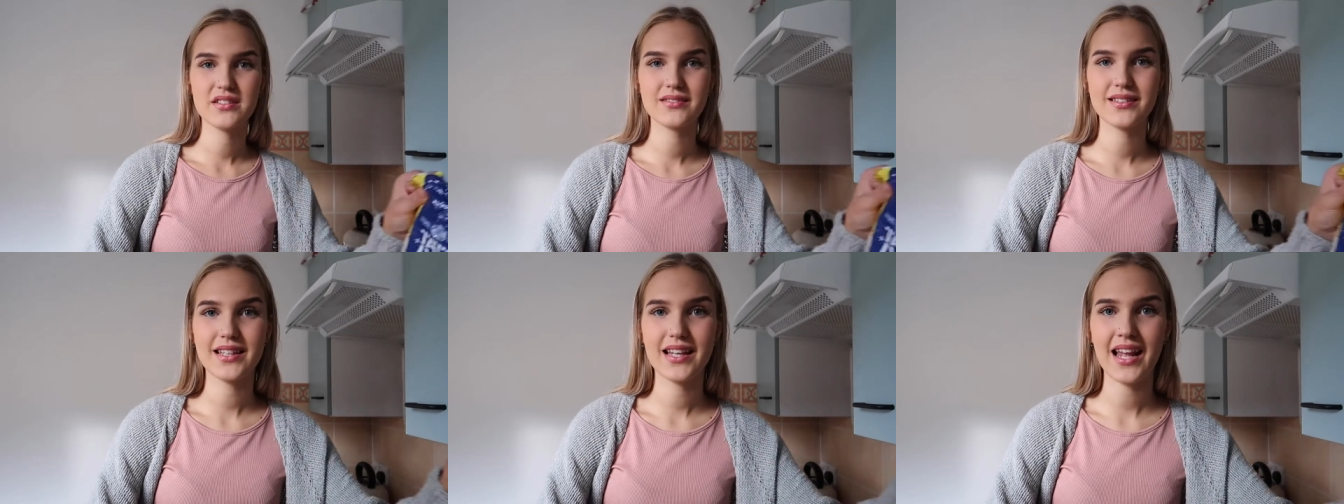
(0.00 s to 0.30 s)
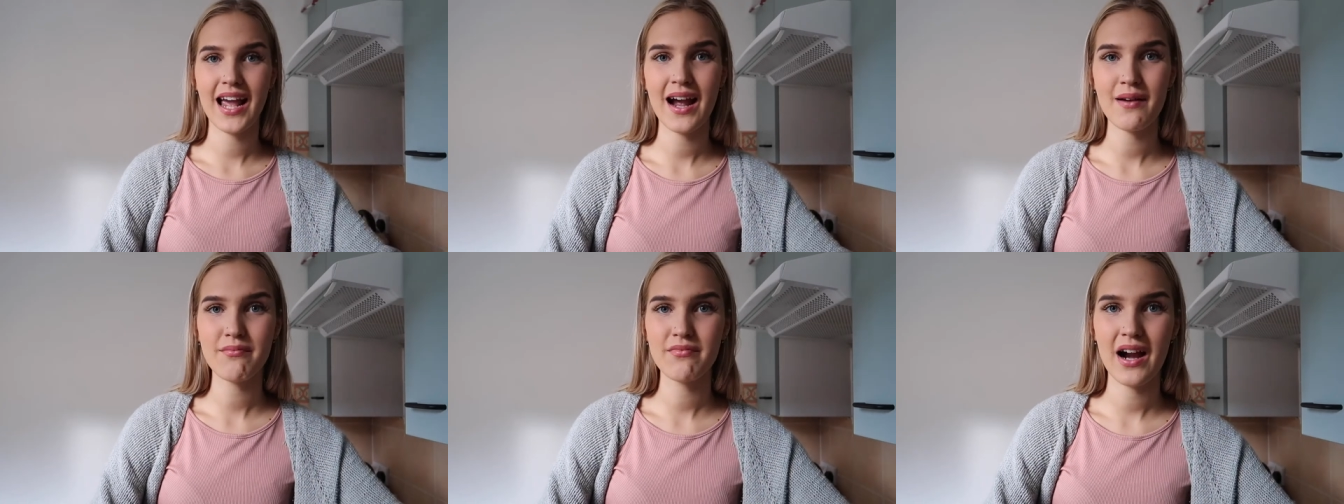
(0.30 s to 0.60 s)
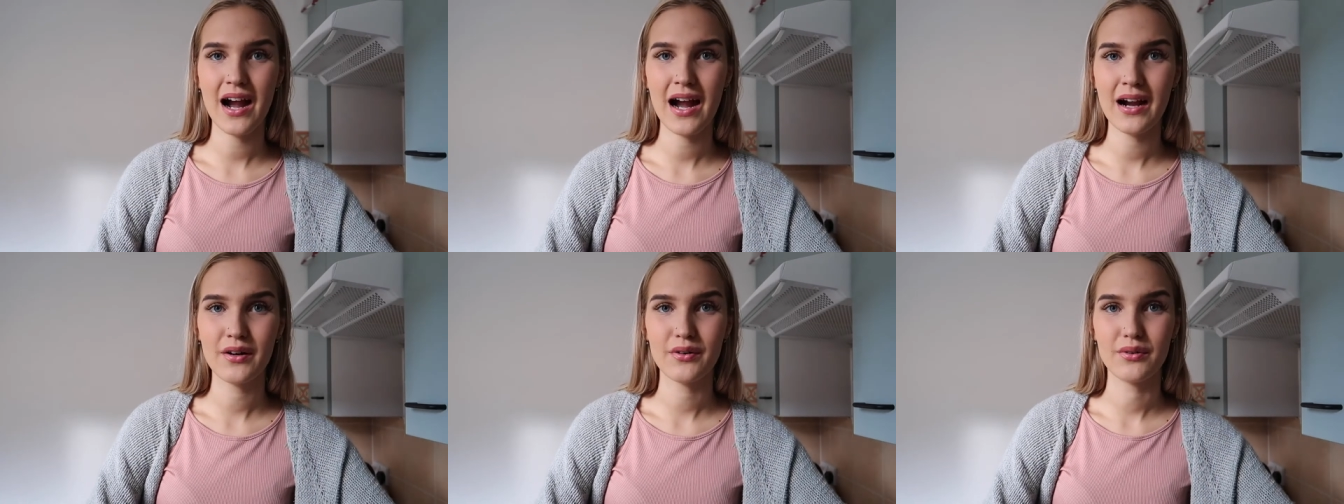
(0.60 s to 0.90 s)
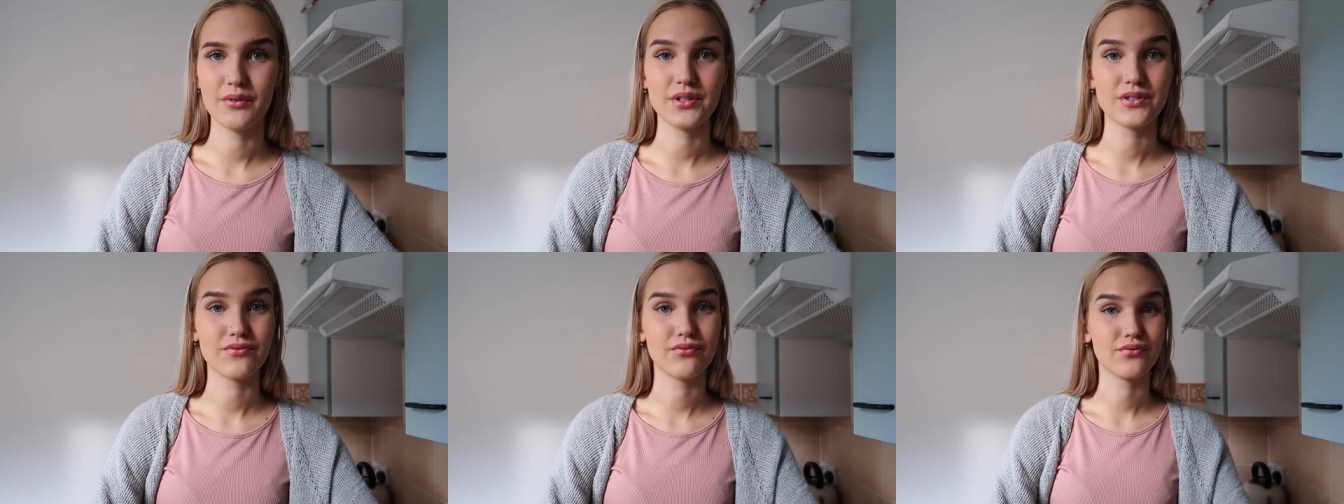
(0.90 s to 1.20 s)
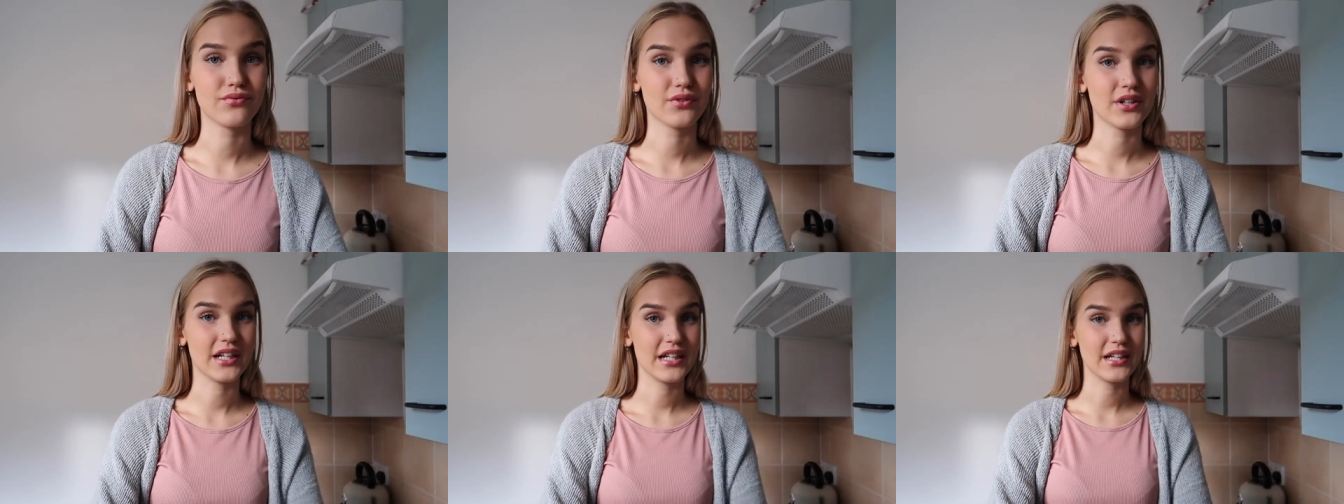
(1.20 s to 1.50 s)
The camera angle is
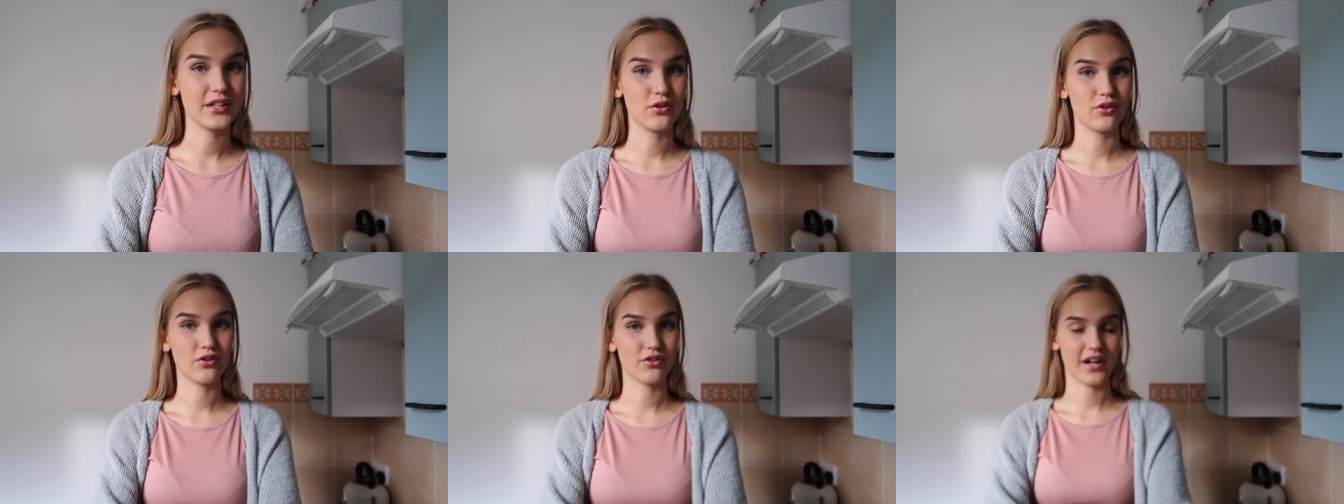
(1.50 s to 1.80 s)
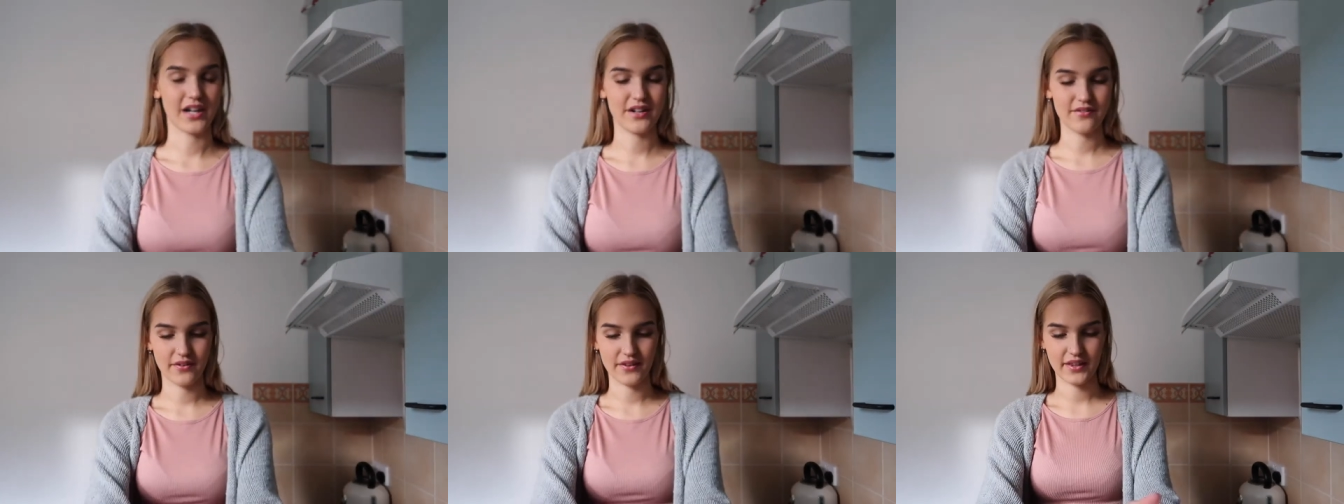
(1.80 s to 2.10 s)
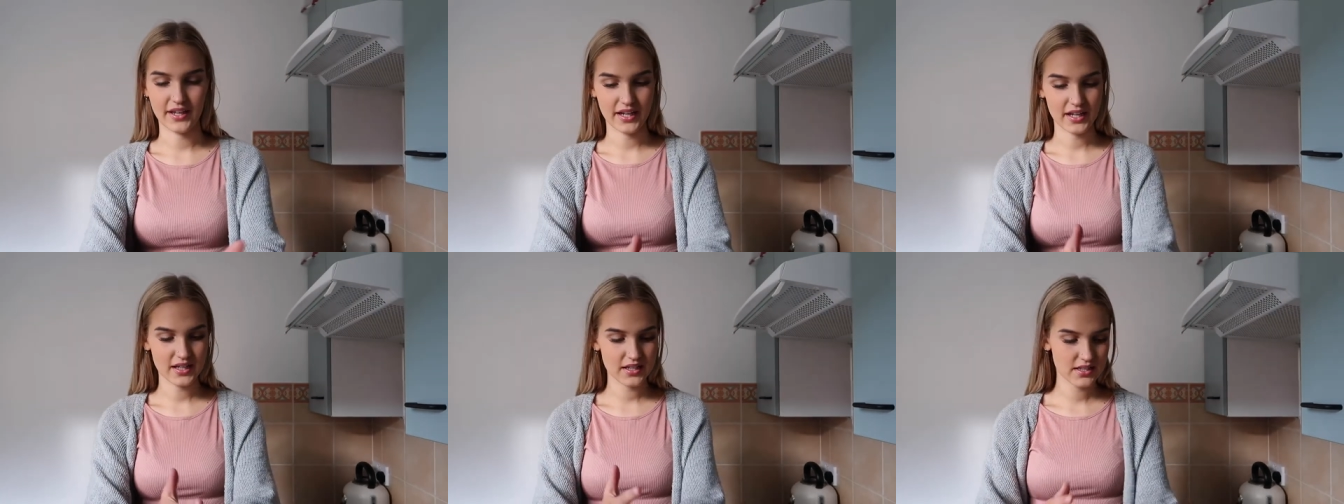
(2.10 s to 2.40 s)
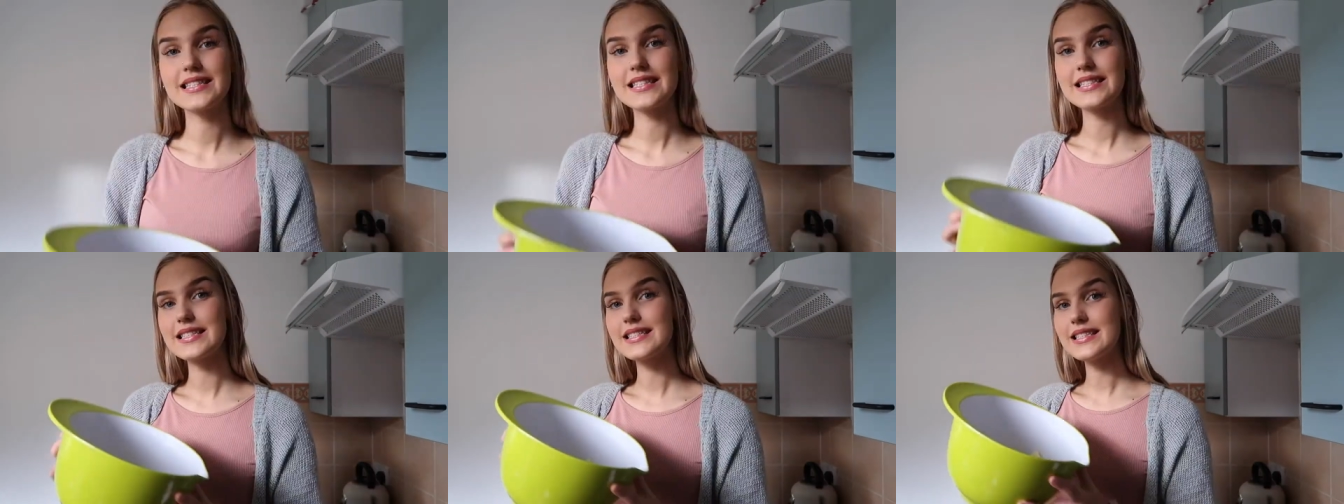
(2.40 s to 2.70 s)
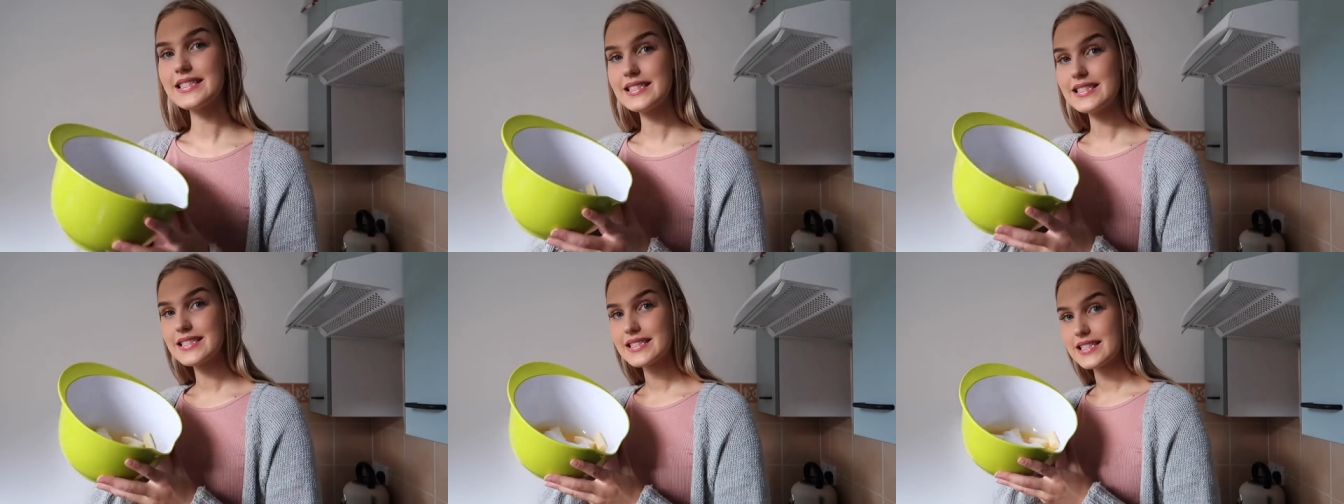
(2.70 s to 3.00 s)
really not great for this.
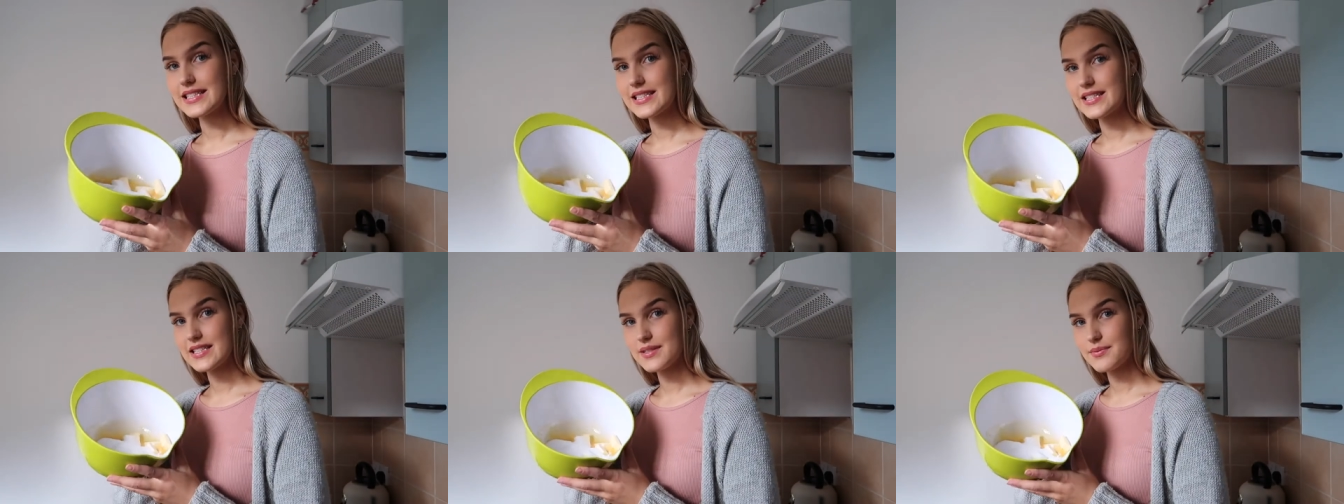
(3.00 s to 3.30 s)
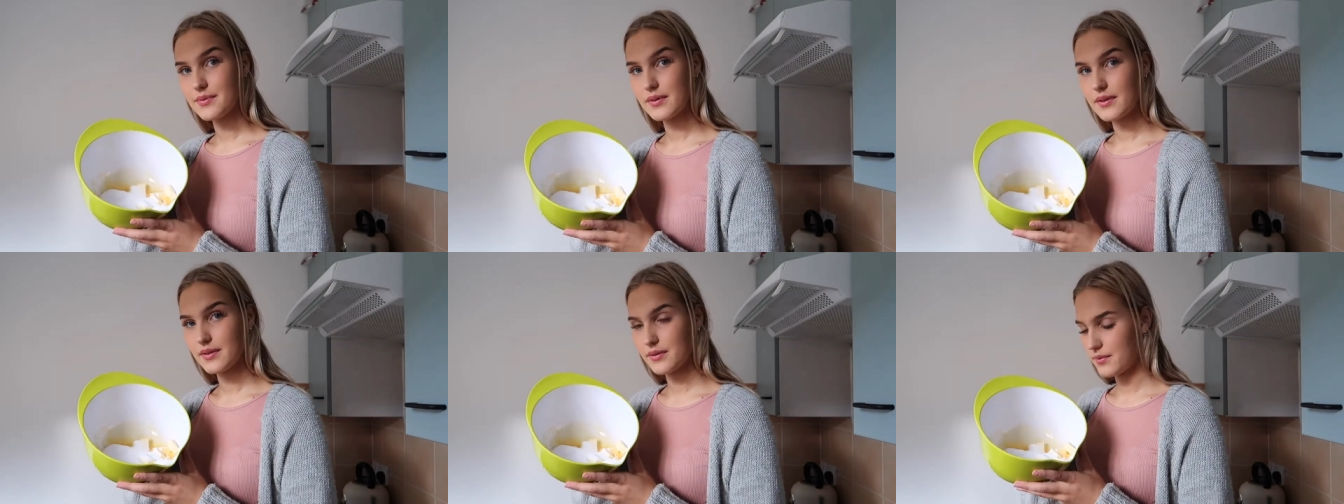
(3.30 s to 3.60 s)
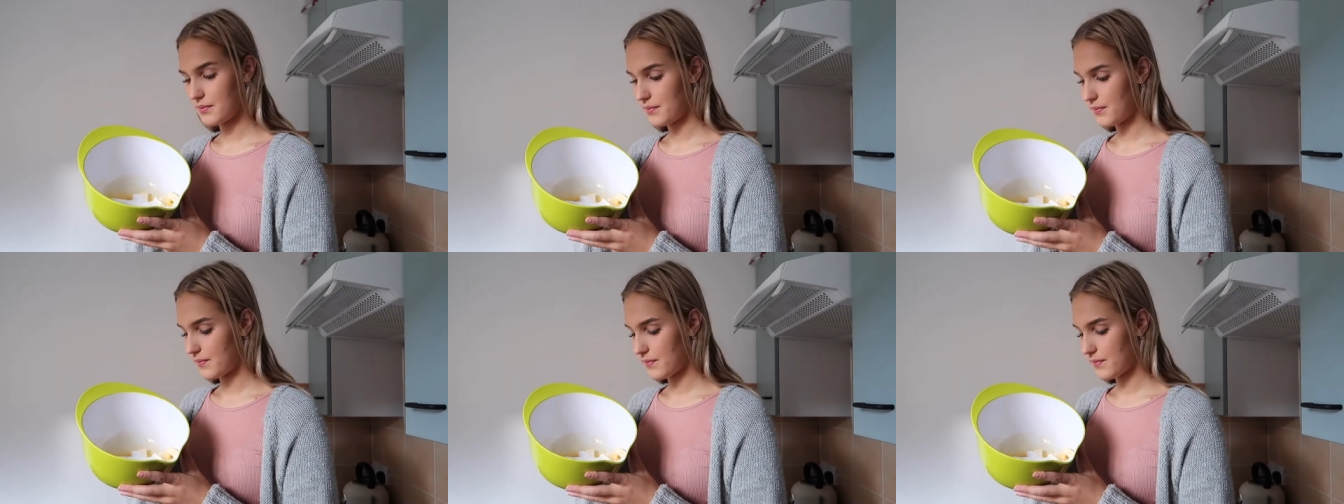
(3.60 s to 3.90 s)
This is what